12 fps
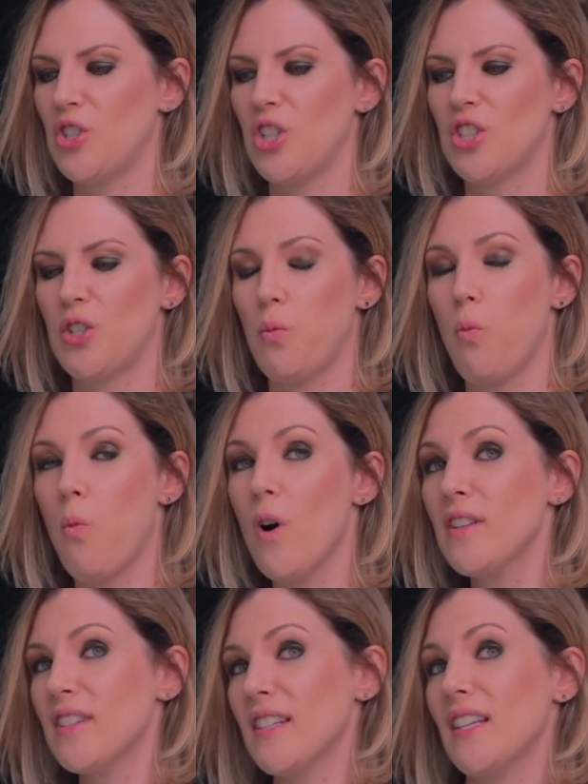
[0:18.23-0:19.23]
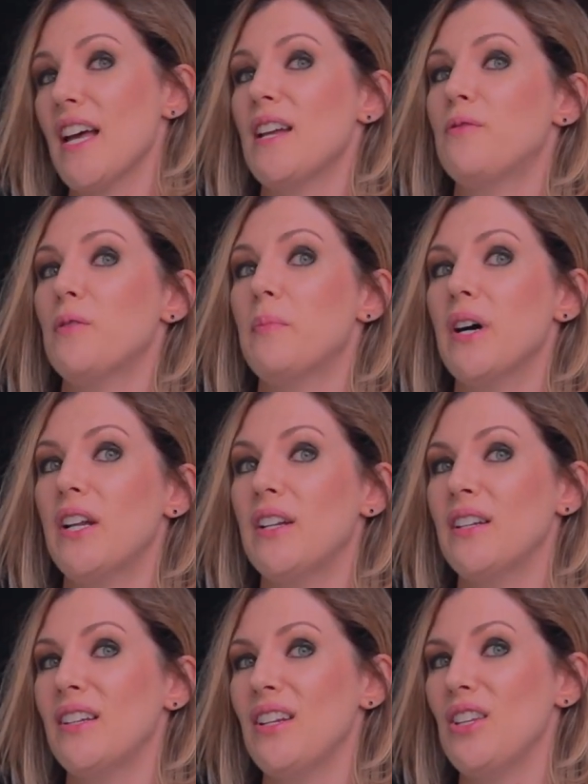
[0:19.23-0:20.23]
just one slide of a
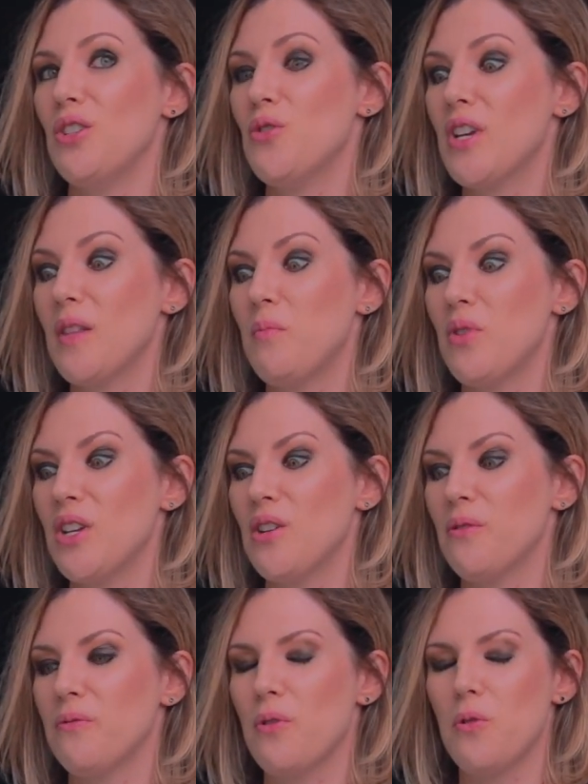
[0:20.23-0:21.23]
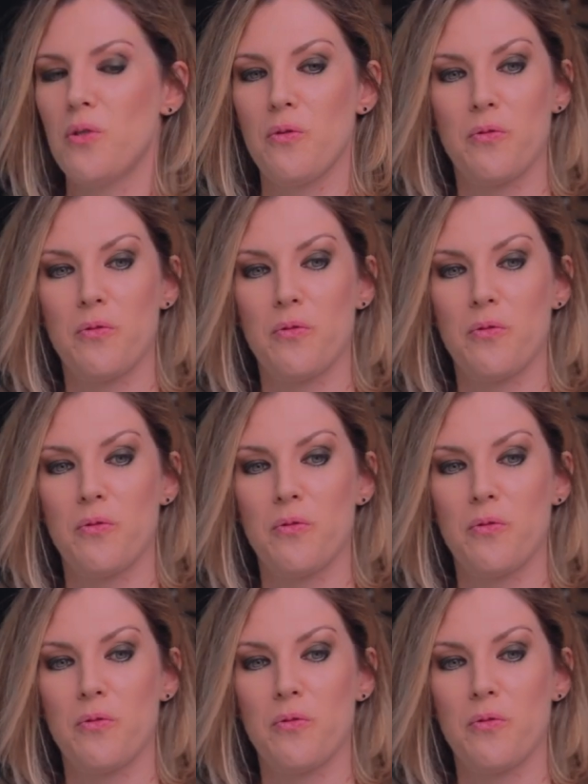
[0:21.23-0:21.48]
button, you can bring your photo